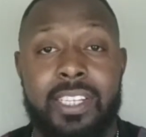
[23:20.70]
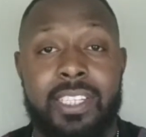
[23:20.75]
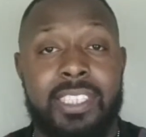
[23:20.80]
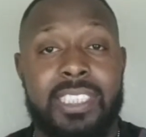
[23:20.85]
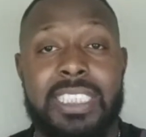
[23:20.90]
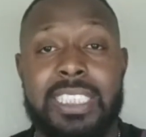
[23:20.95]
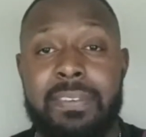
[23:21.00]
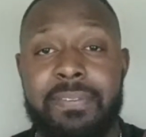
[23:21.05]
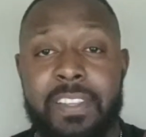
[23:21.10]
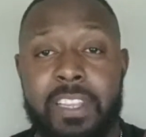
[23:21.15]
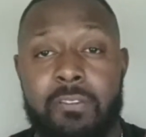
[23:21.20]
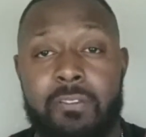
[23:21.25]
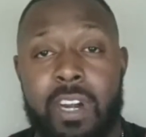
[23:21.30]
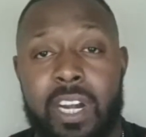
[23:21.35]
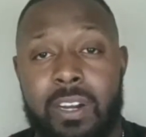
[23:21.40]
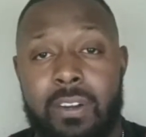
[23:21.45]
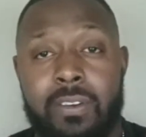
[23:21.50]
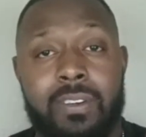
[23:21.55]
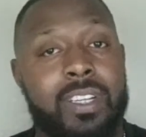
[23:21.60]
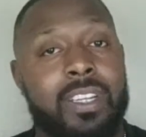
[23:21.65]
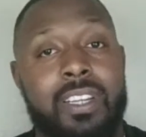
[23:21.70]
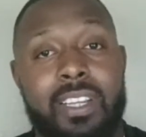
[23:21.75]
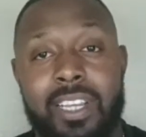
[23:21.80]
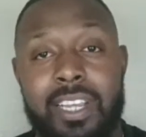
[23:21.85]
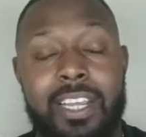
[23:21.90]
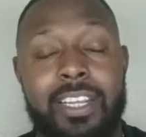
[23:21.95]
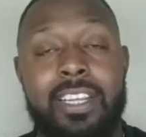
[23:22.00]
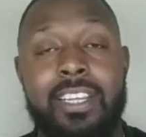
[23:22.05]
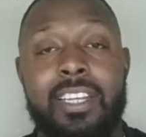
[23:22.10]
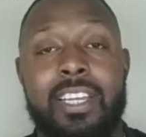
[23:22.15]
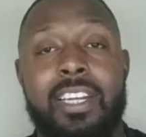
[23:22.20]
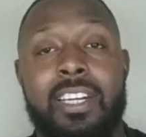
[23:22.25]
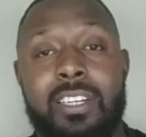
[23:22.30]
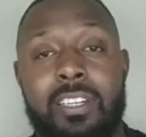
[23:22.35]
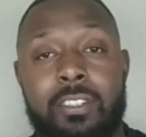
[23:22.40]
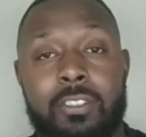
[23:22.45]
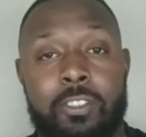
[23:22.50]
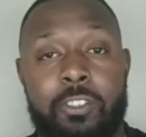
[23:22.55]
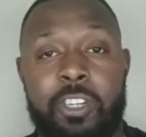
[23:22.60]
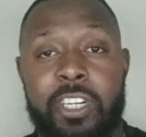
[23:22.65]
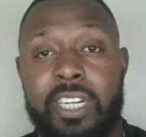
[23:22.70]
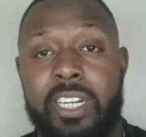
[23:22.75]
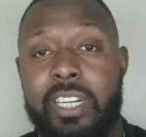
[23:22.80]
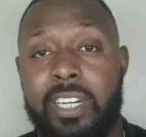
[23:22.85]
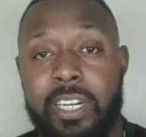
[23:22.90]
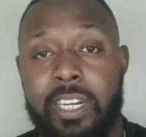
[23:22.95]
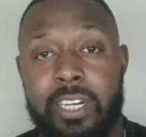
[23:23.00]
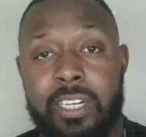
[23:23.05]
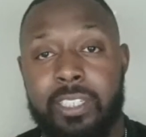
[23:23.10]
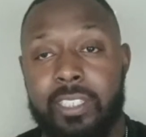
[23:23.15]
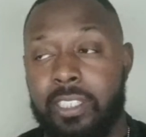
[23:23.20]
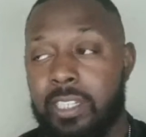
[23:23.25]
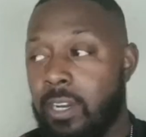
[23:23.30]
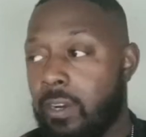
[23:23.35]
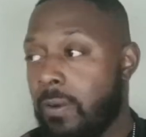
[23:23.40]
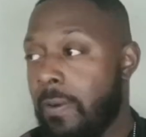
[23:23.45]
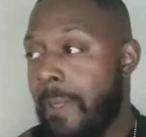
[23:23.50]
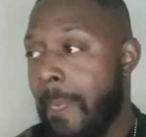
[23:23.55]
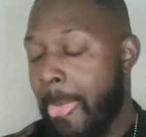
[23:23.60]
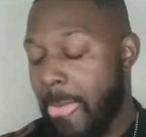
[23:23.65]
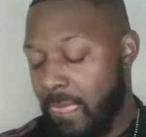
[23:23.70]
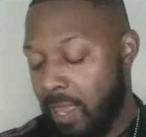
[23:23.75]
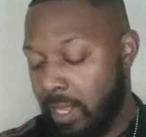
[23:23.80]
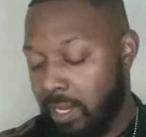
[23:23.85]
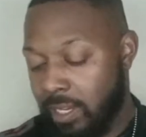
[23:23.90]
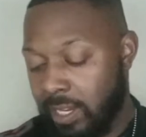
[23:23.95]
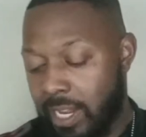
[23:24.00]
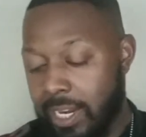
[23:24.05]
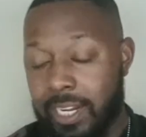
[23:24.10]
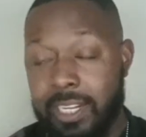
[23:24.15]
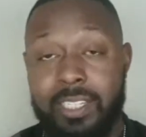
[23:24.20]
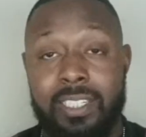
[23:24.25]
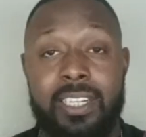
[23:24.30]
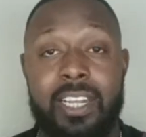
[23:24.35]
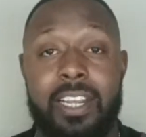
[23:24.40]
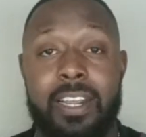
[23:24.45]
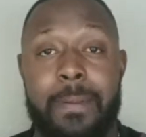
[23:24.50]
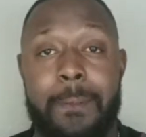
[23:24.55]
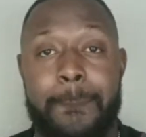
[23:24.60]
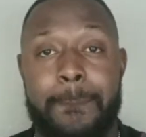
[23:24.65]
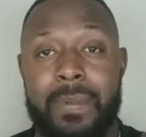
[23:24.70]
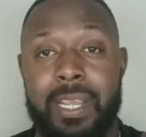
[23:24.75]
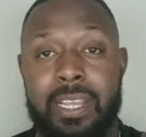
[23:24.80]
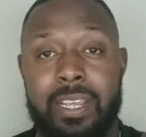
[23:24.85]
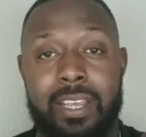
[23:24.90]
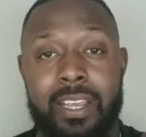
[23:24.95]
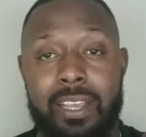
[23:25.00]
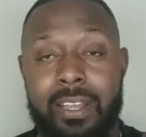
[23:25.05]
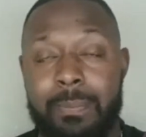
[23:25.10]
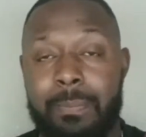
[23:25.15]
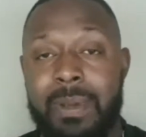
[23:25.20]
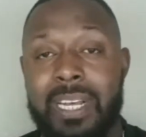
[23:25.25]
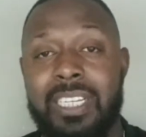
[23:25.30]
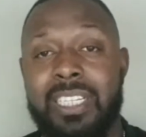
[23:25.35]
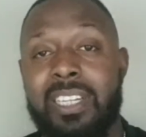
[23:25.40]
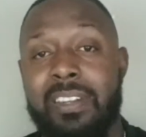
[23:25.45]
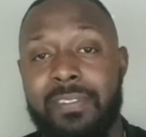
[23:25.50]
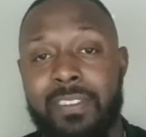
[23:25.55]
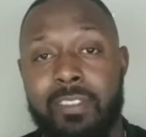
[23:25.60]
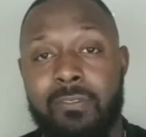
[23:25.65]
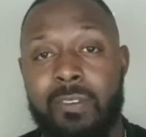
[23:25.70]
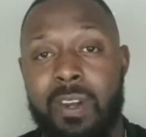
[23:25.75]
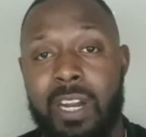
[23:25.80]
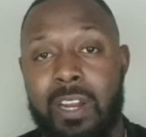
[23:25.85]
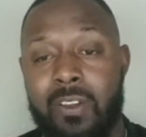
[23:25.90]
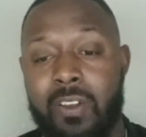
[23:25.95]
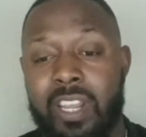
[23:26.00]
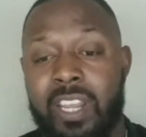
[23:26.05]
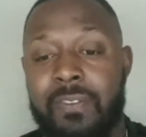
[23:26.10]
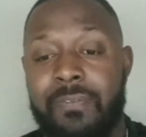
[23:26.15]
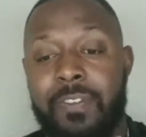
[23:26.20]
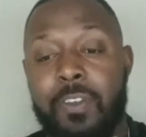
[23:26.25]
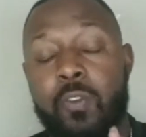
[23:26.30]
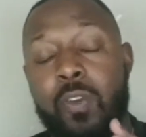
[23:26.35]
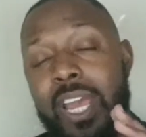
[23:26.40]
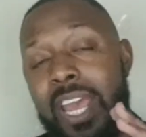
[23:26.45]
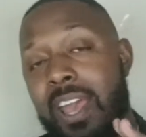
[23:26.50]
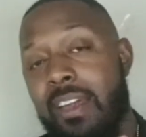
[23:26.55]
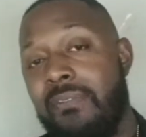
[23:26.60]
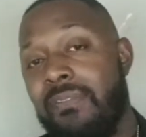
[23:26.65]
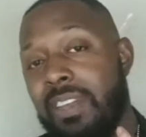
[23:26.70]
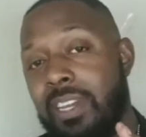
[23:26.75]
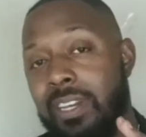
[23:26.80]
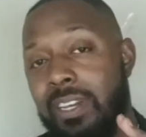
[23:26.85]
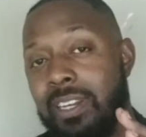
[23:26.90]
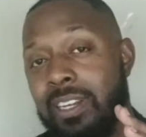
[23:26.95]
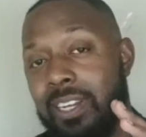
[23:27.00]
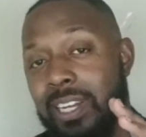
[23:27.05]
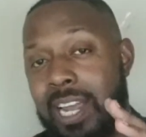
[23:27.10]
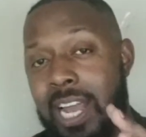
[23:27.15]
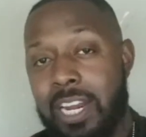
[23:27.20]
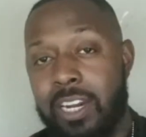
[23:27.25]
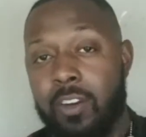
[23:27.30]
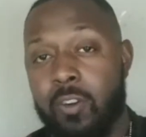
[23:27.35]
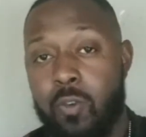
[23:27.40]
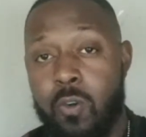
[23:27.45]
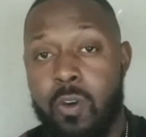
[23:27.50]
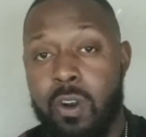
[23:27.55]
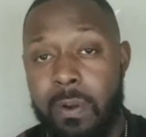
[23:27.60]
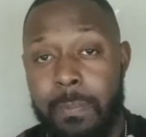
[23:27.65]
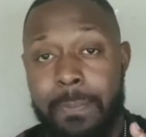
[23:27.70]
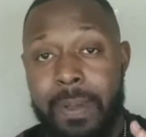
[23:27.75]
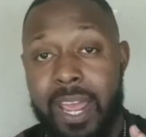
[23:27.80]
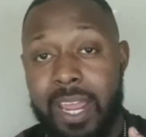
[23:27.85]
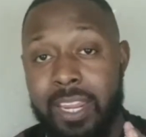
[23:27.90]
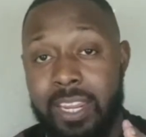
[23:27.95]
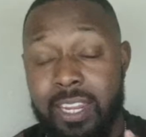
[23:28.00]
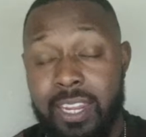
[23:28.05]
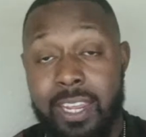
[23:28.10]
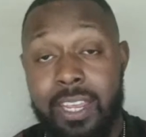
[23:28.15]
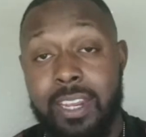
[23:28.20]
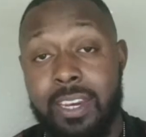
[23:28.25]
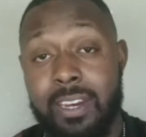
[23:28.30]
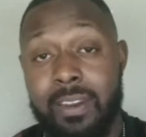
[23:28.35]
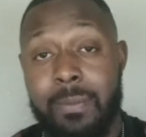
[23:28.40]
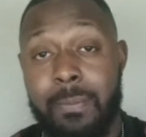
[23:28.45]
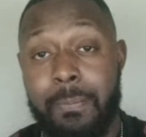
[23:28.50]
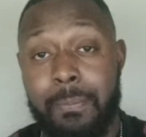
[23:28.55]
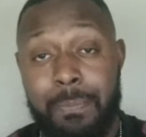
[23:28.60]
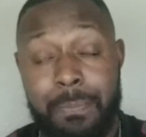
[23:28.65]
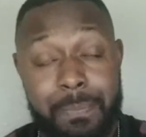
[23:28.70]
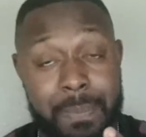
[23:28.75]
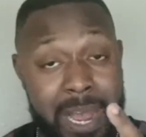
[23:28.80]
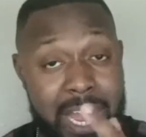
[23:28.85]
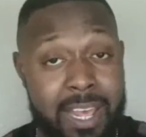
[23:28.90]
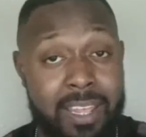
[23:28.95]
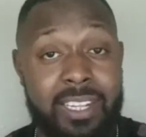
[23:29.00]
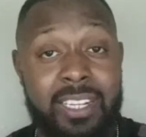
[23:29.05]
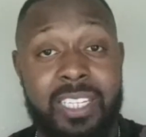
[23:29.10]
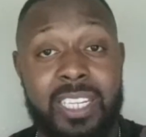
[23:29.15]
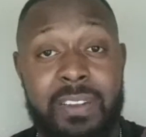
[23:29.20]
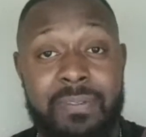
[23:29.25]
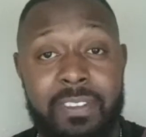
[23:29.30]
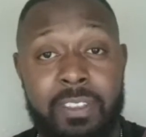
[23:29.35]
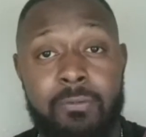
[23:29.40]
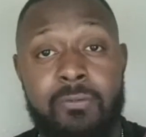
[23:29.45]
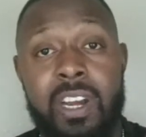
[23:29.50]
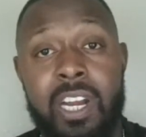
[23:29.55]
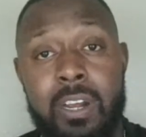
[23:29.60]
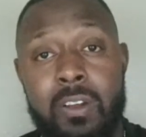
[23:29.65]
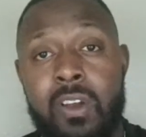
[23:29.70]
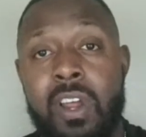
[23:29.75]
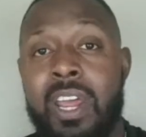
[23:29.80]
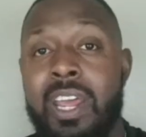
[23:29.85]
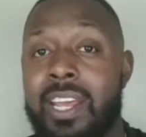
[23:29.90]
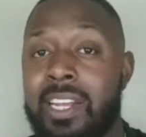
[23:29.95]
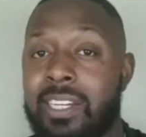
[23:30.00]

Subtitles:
7th round, it can get a little tricky here. So, look, like I say, my 7th round, if you haven't gotten a quarterback yet by the 7th round,